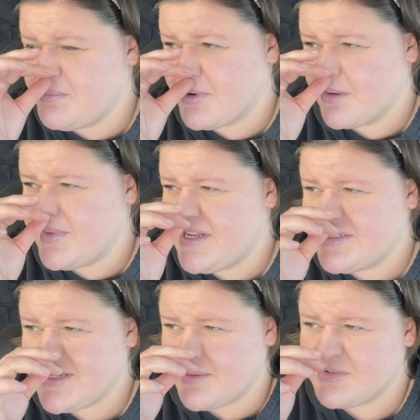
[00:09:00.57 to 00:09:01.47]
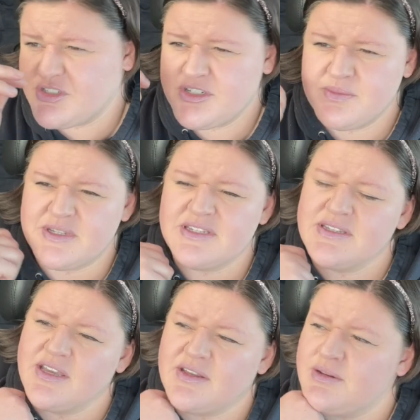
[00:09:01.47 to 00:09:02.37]
permanent damage to my
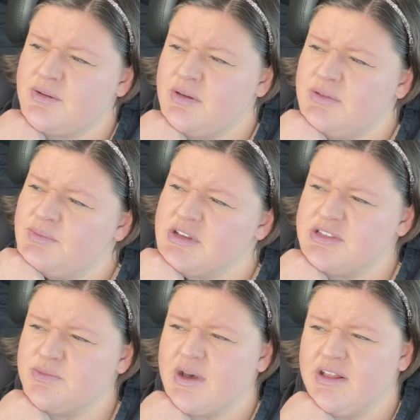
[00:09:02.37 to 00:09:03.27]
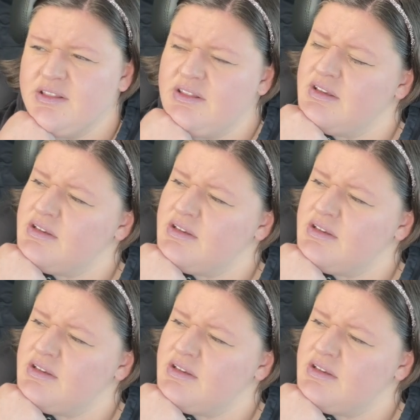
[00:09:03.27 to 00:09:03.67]
skin as well.